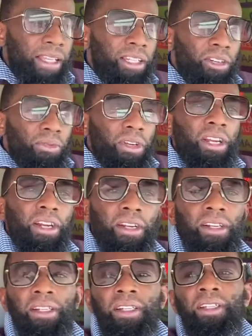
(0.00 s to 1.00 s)
career
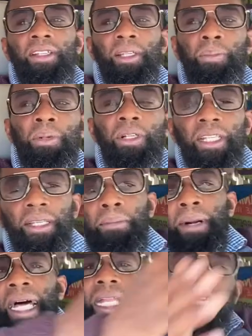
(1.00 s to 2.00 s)
and put it in
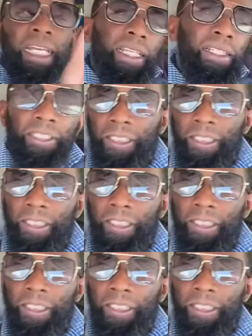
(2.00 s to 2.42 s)
my lane,